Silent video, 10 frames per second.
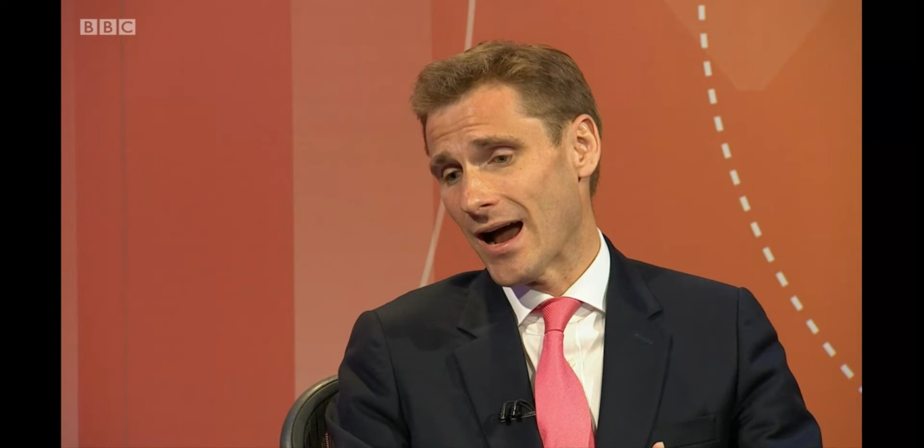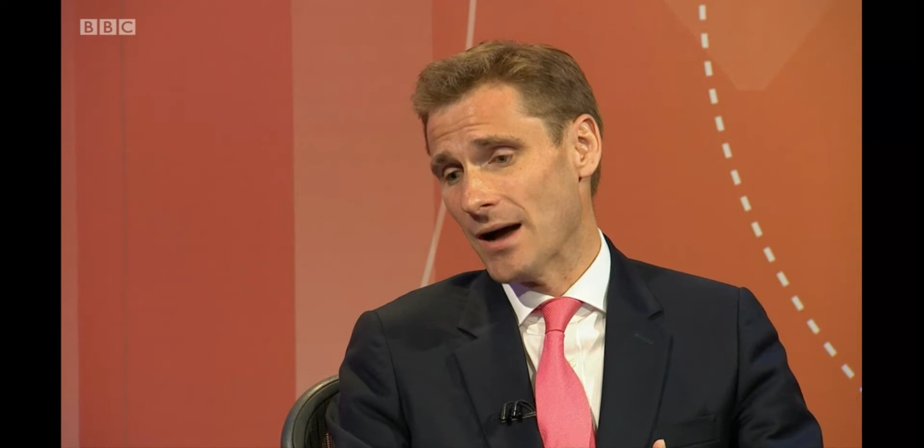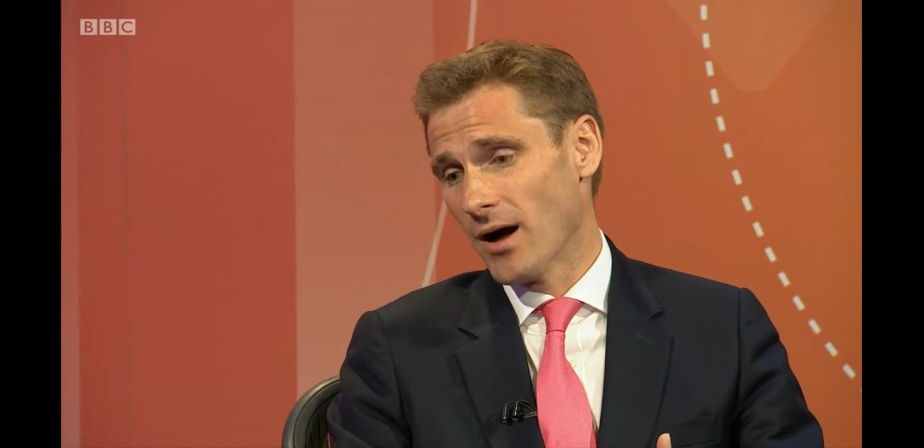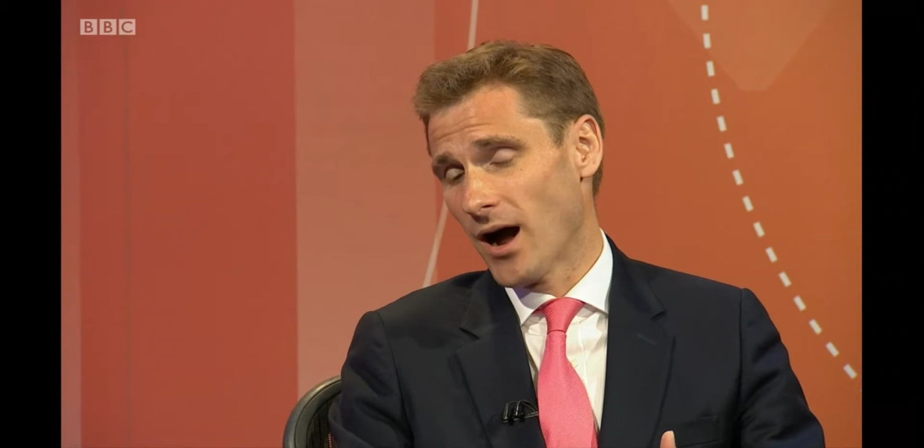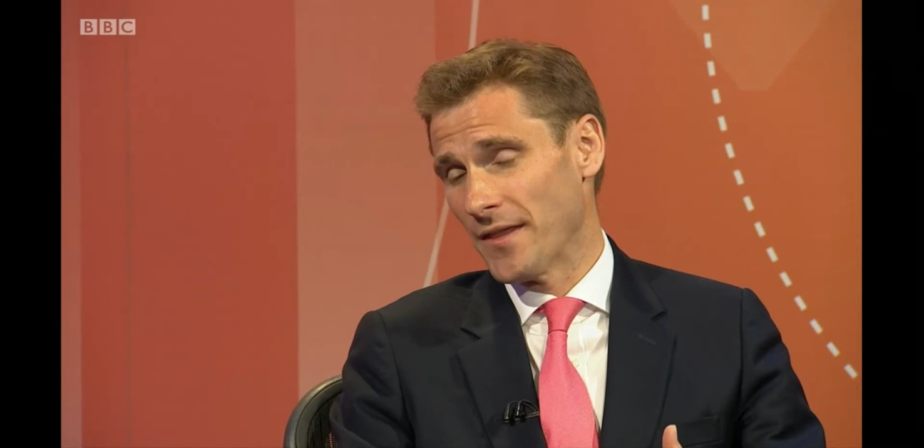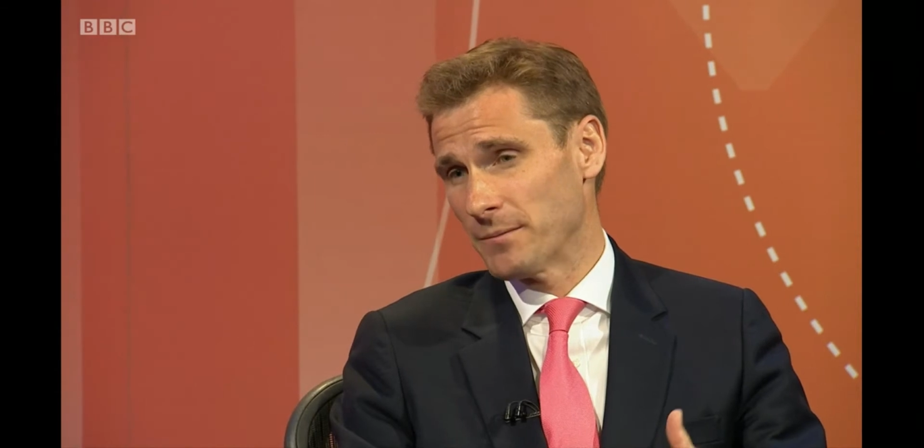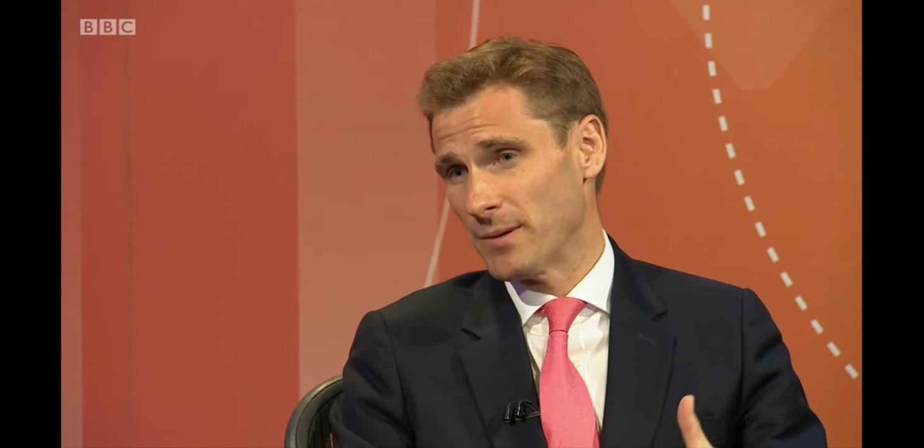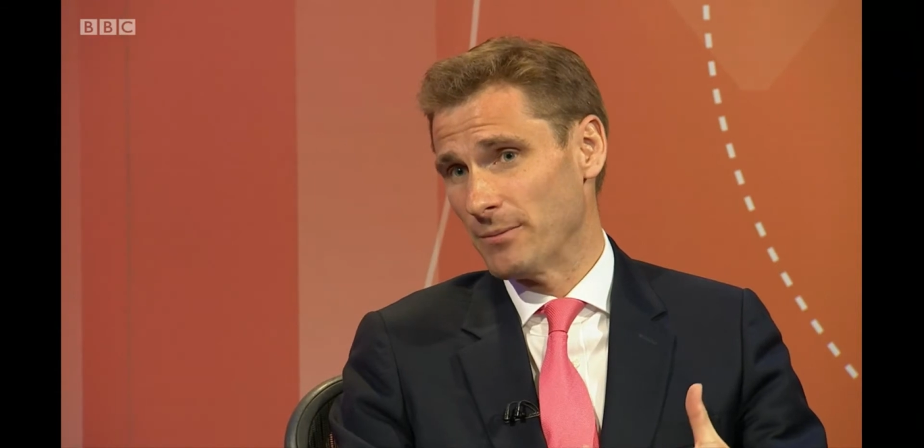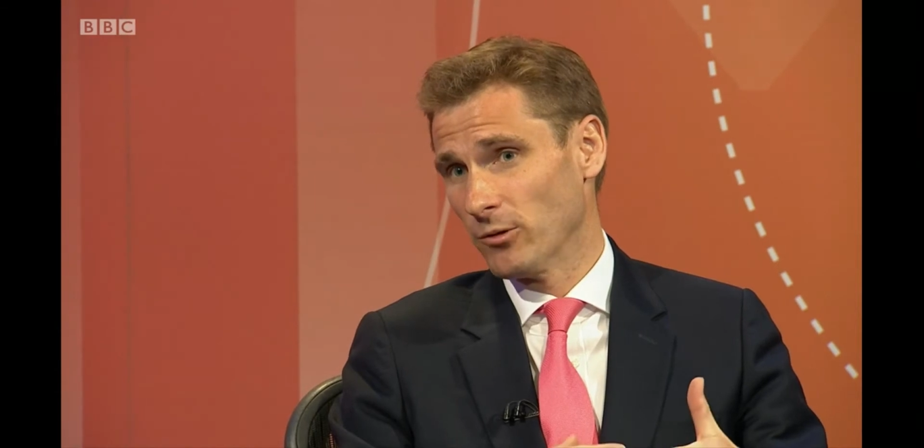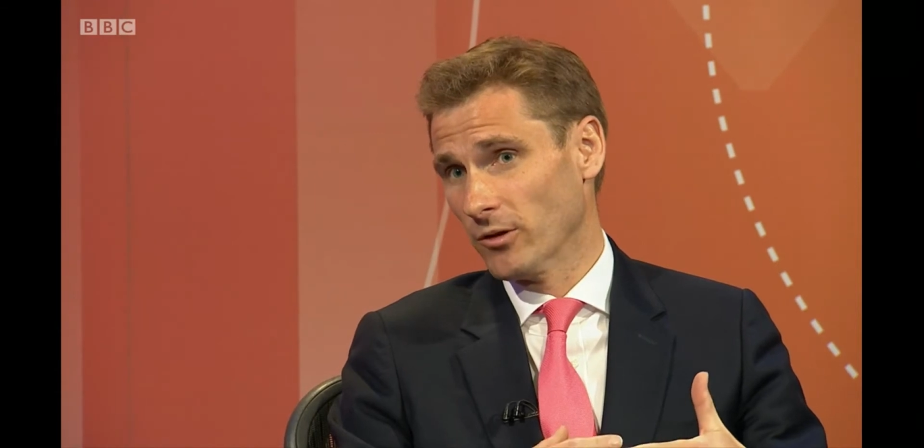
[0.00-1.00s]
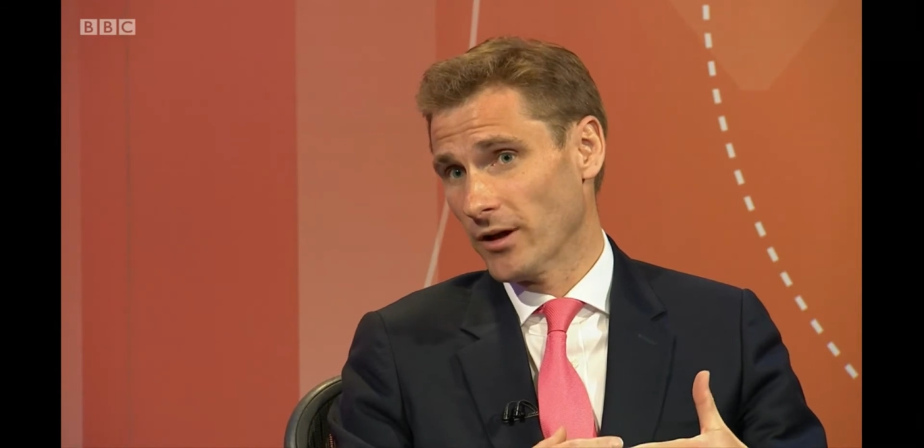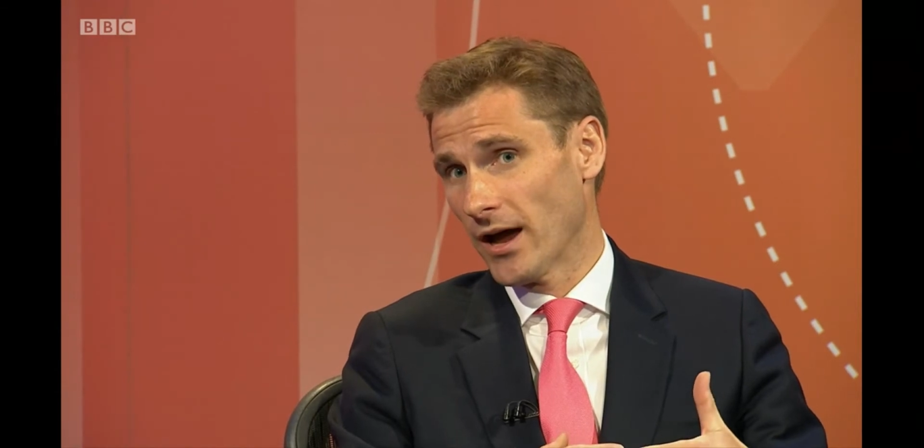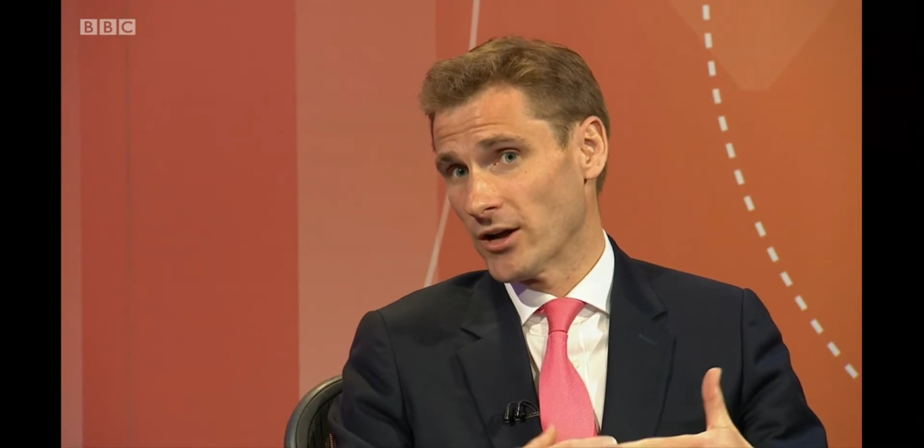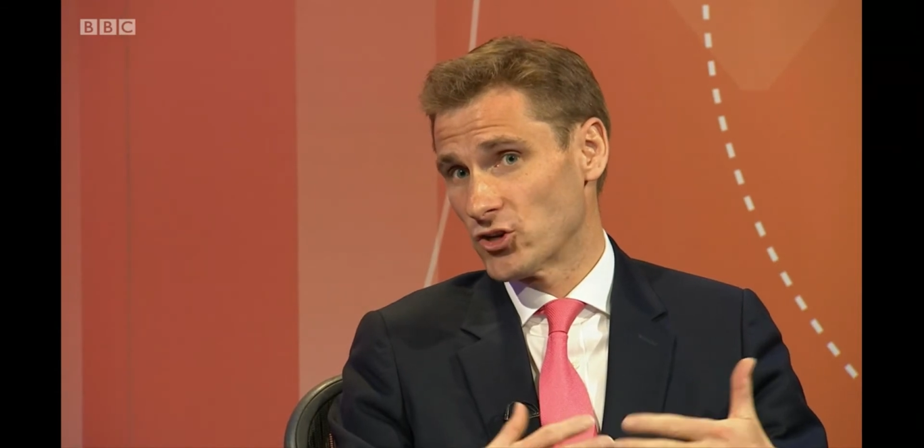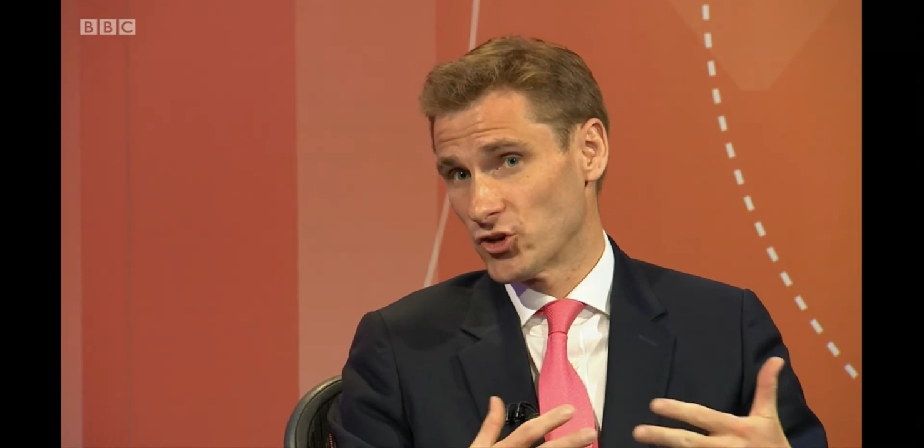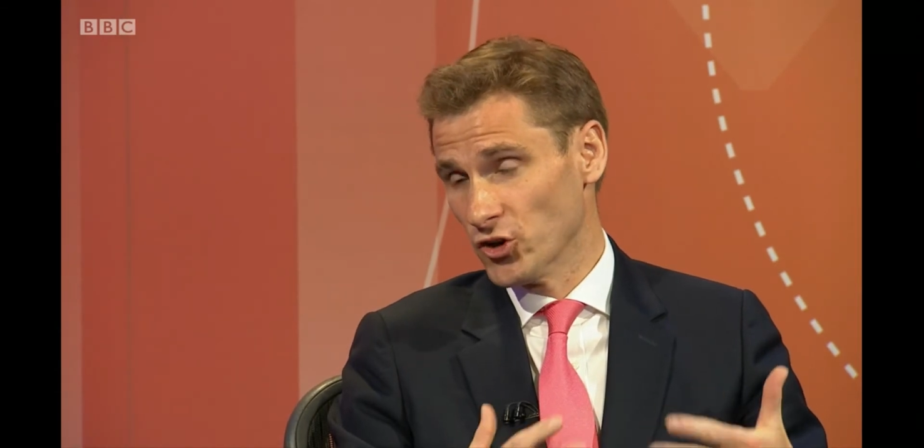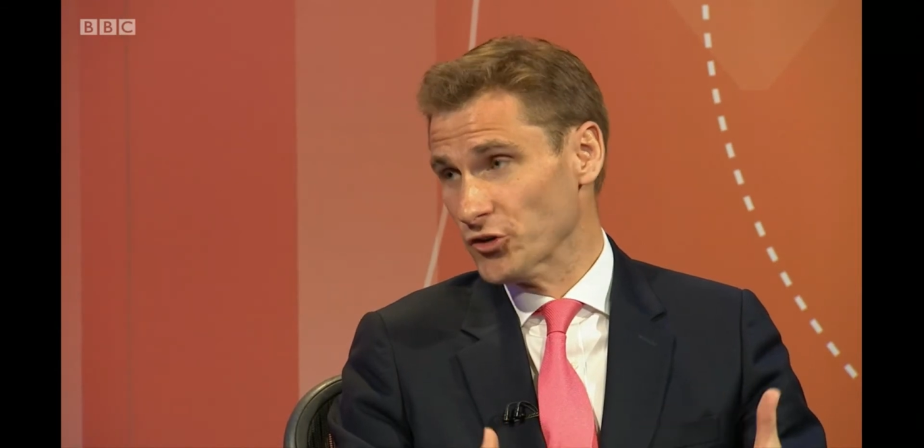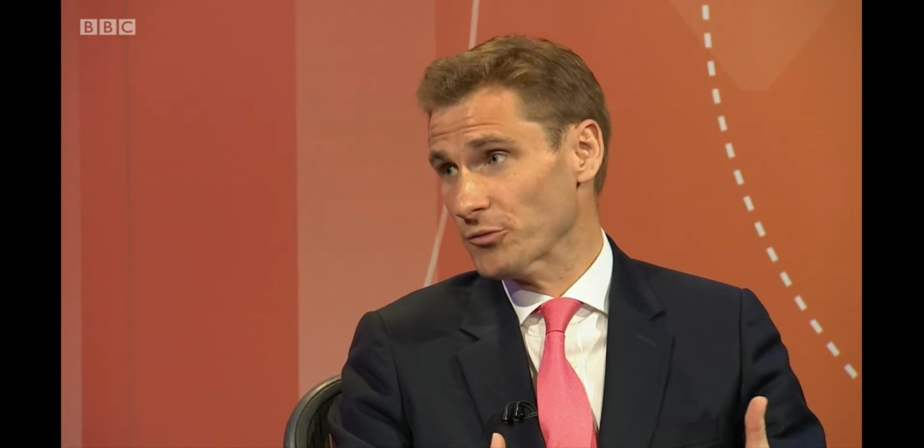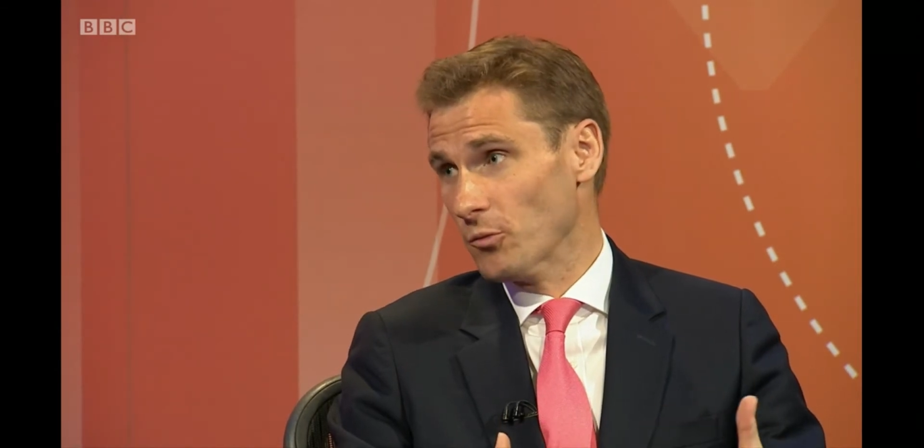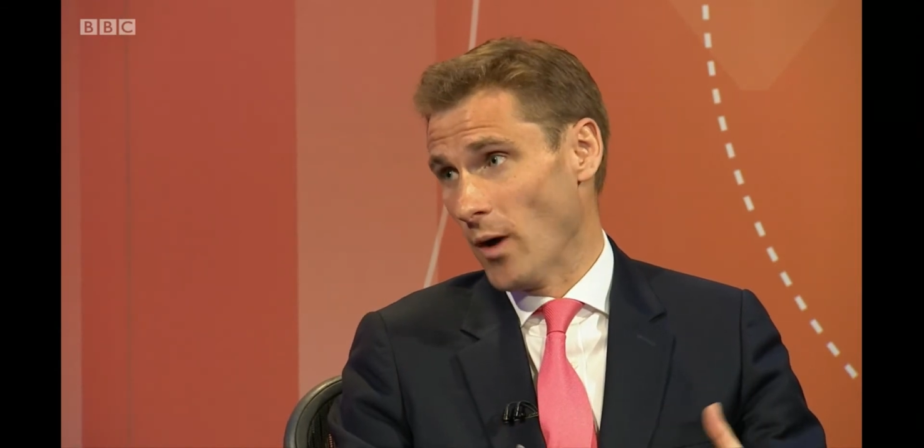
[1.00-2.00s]
Um, I think people uh,
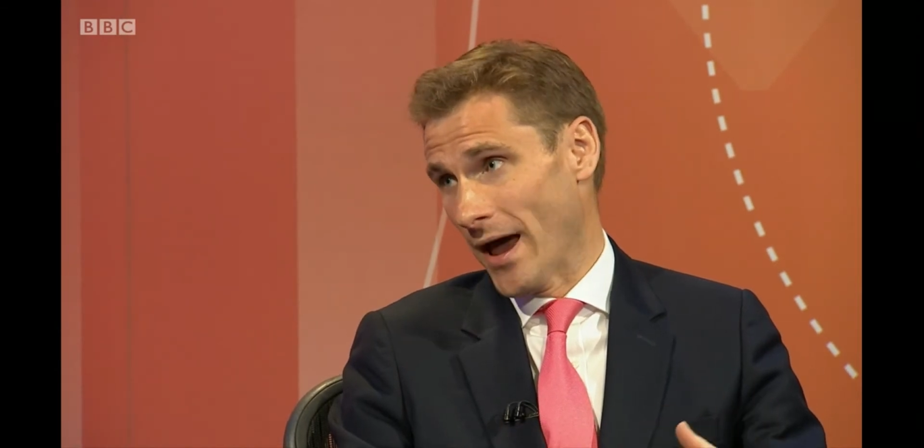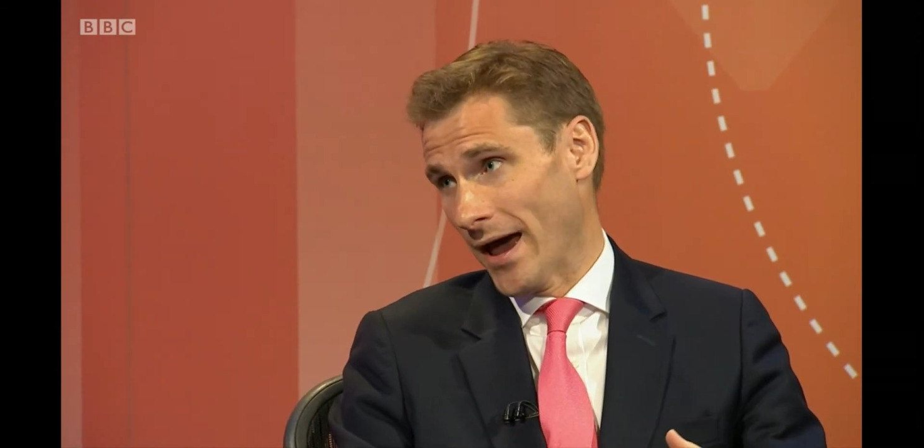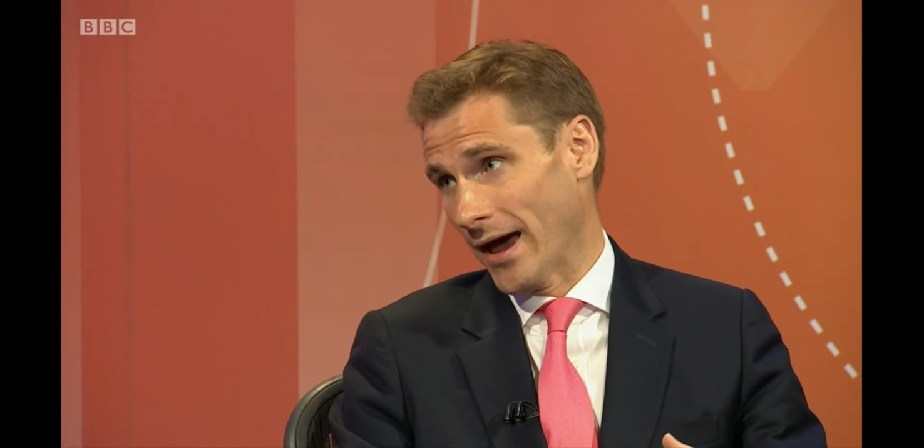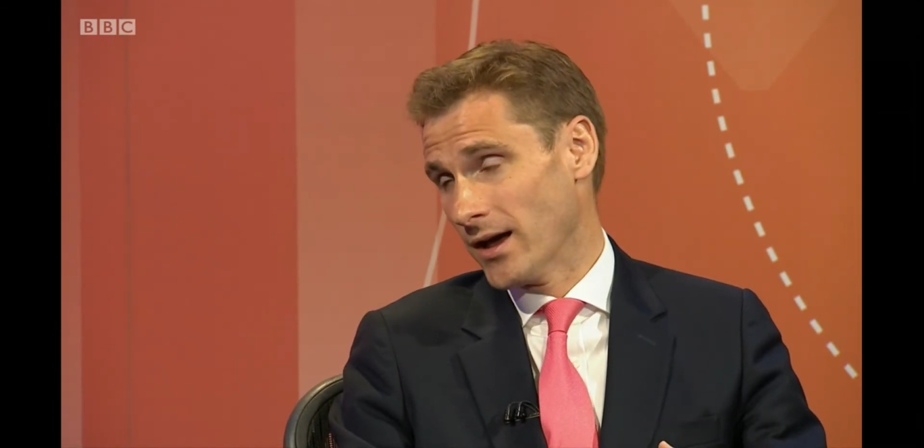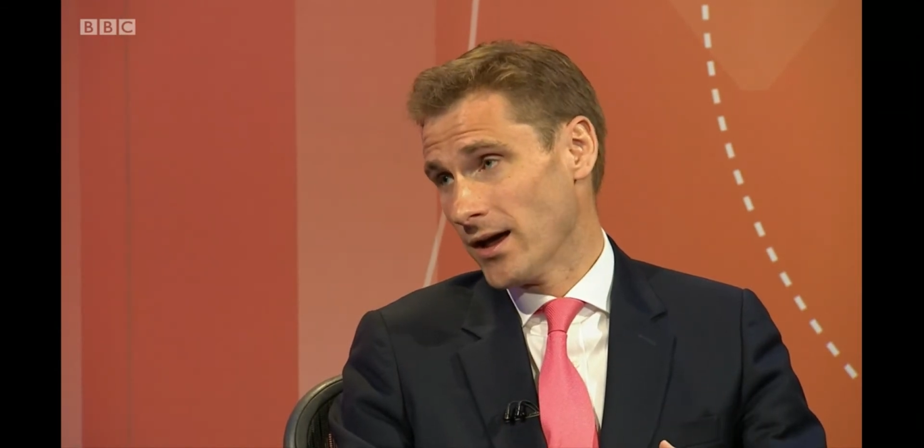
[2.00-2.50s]
should wear